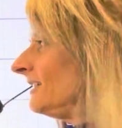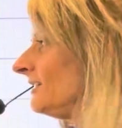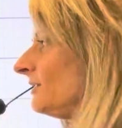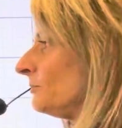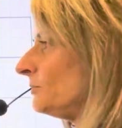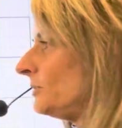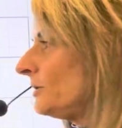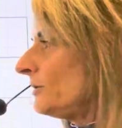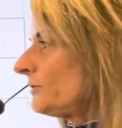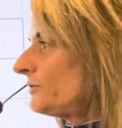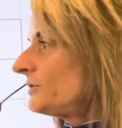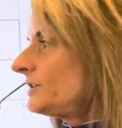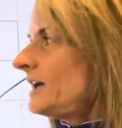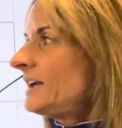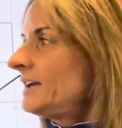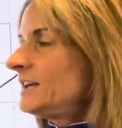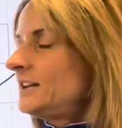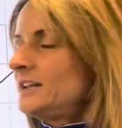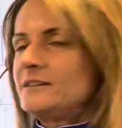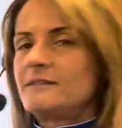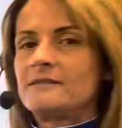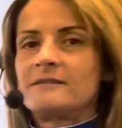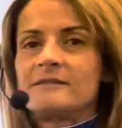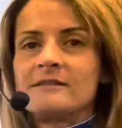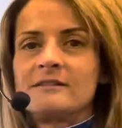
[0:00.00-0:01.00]
Both
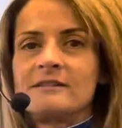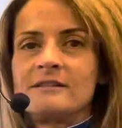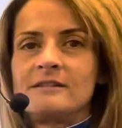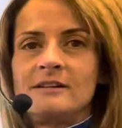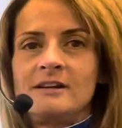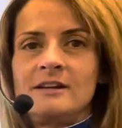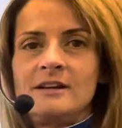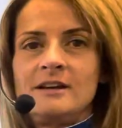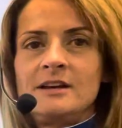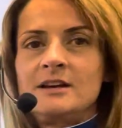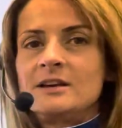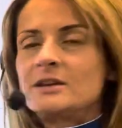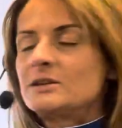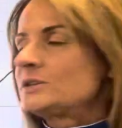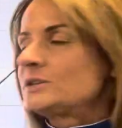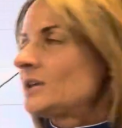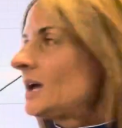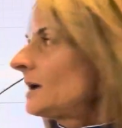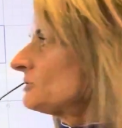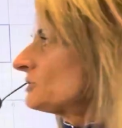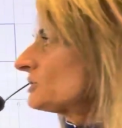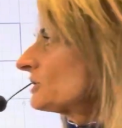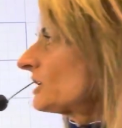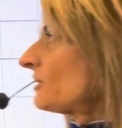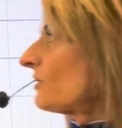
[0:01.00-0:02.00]
negative. So I'm
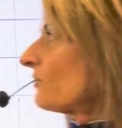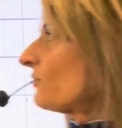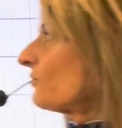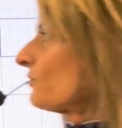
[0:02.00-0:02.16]
just going to